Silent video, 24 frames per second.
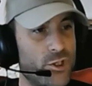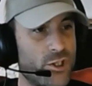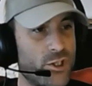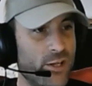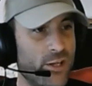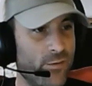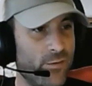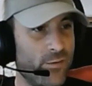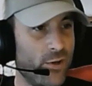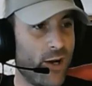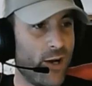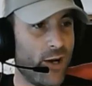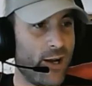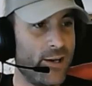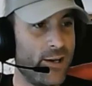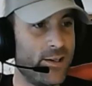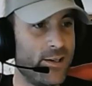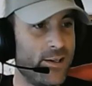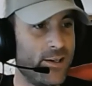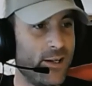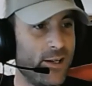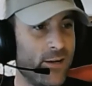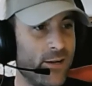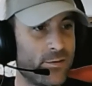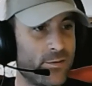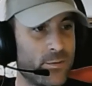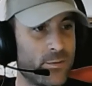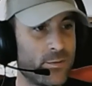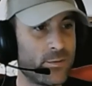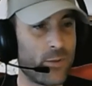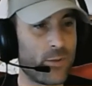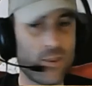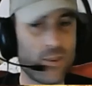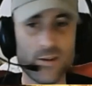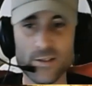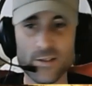just to give you an idea of
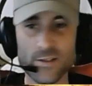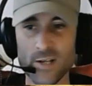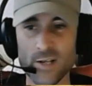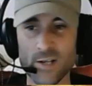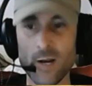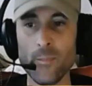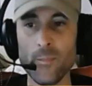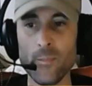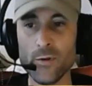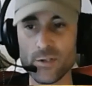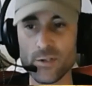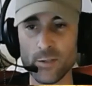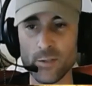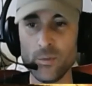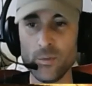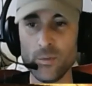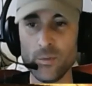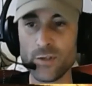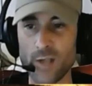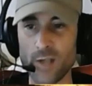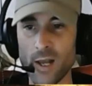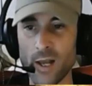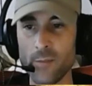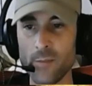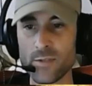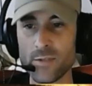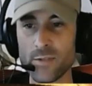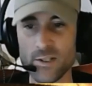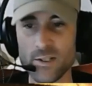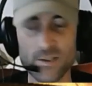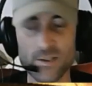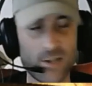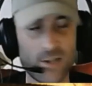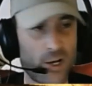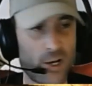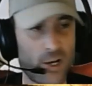some of the things that I'm using
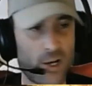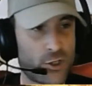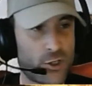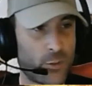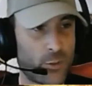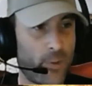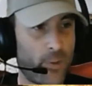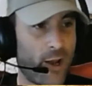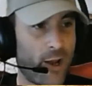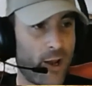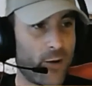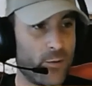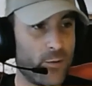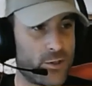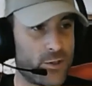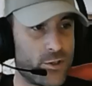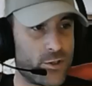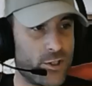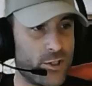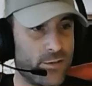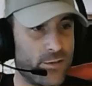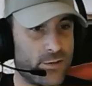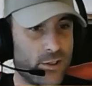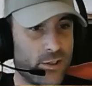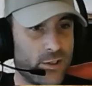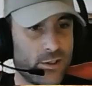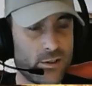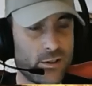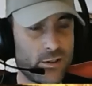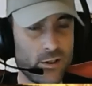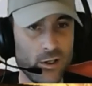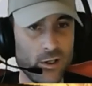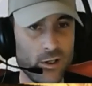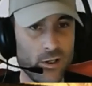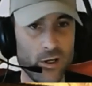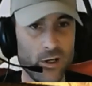NMC's texture pack, which gives it
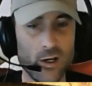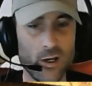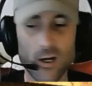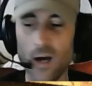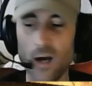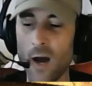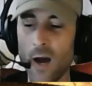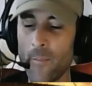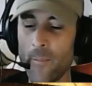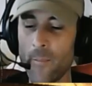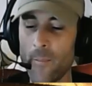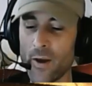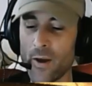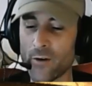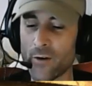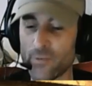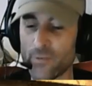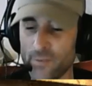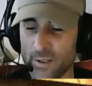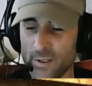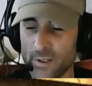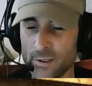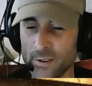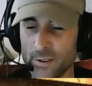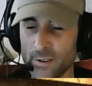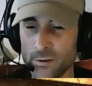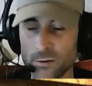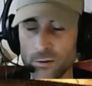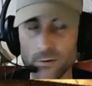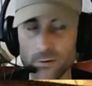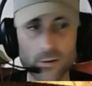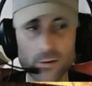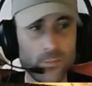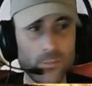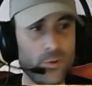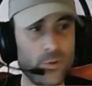a better
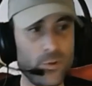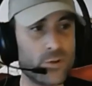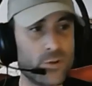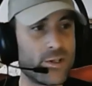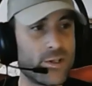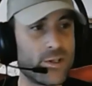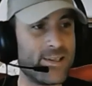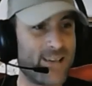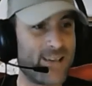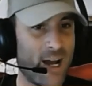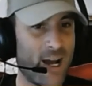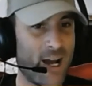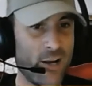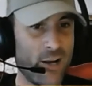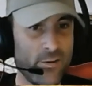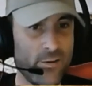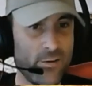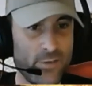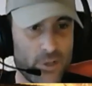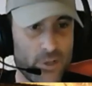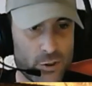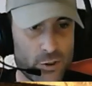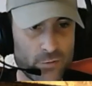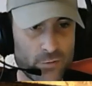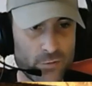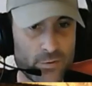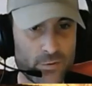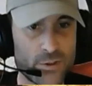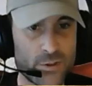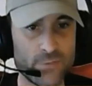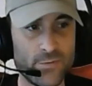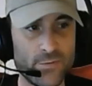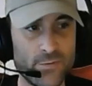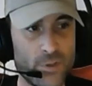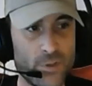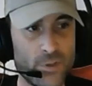feel, using Dynavision
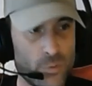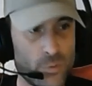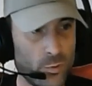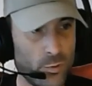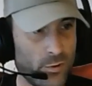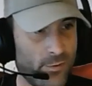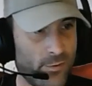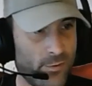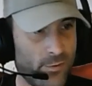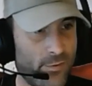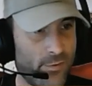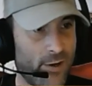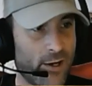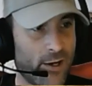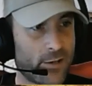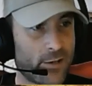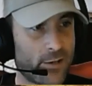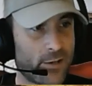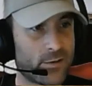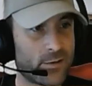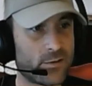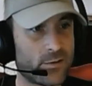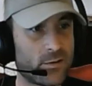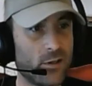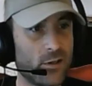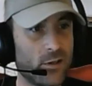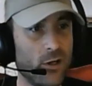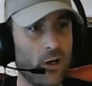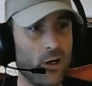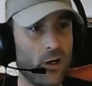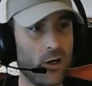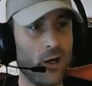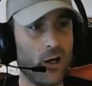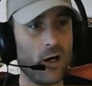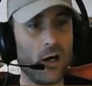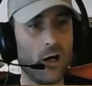for some visual effects,
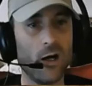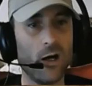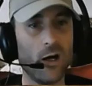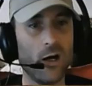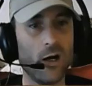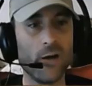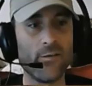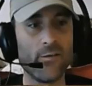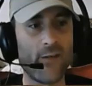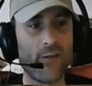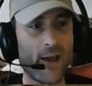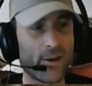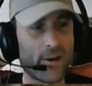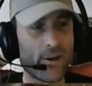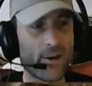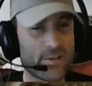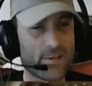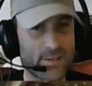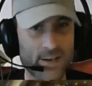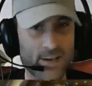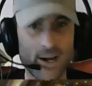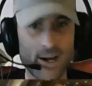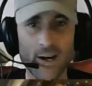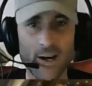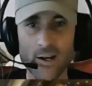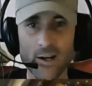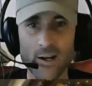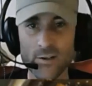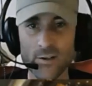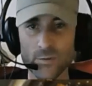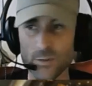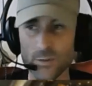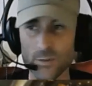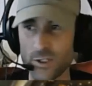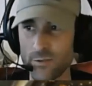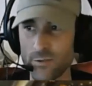Nevada
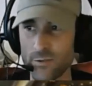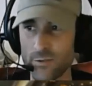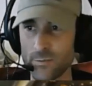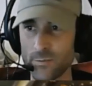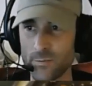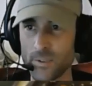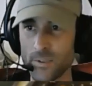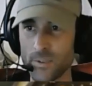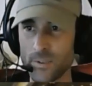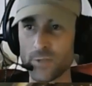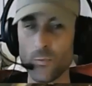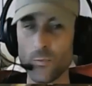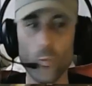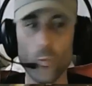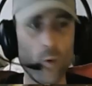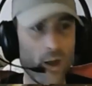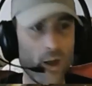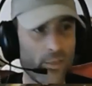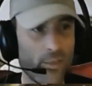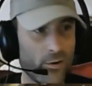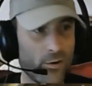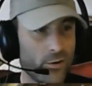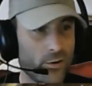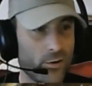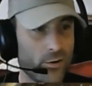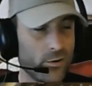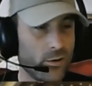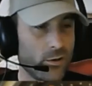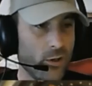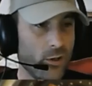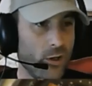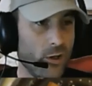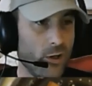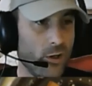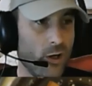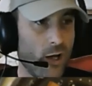Skies, which gives me some weather,
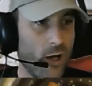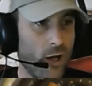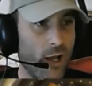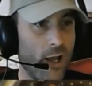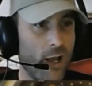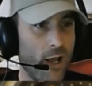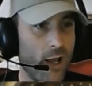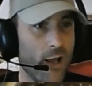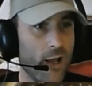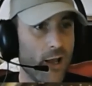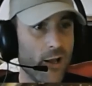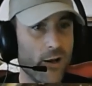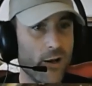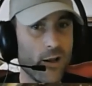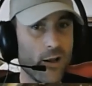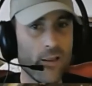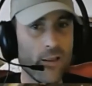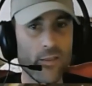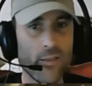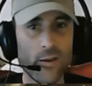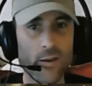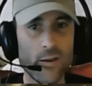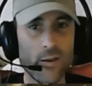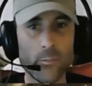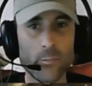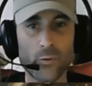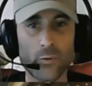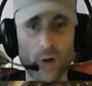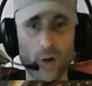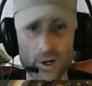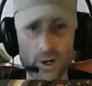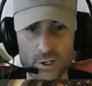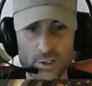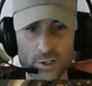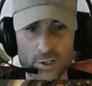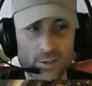and then
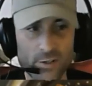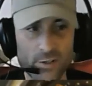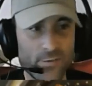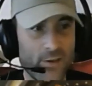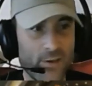Project